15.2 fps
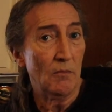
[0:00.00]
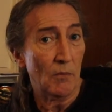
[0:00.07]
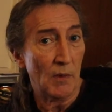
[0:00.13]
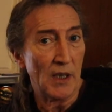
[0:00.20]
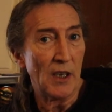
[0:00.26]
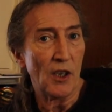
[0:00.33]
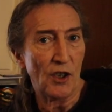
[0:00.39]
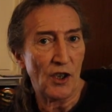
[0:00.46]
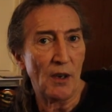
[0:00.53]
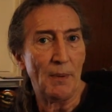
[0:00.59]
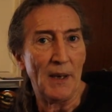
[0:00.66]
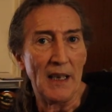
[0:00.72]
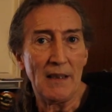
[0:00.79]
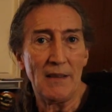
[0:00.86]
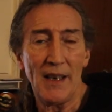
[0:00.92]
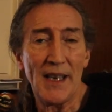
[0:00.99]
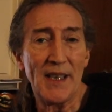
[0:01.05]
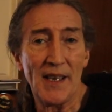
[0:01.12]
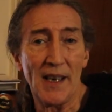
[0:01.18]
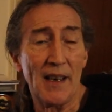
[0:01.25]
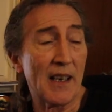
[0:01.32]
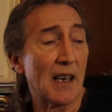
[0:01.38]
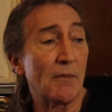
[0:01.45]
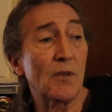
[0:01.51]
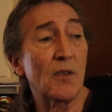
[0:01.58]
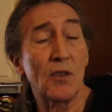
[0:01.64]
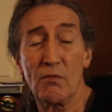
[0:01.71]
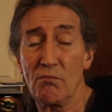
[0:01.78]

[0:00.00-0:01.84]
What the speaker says: when you're shipping is, and I've